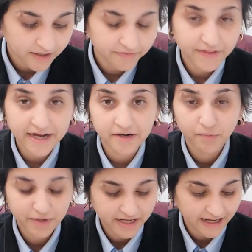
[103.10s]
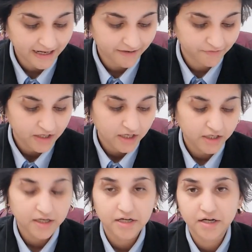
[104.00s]
Then we have,
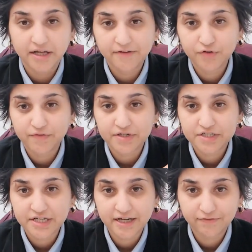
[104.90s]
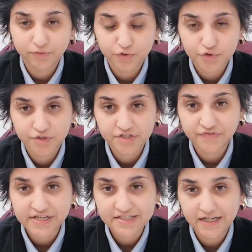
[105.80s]
if you have a tier 4 student
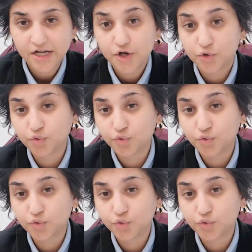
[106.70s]
visa,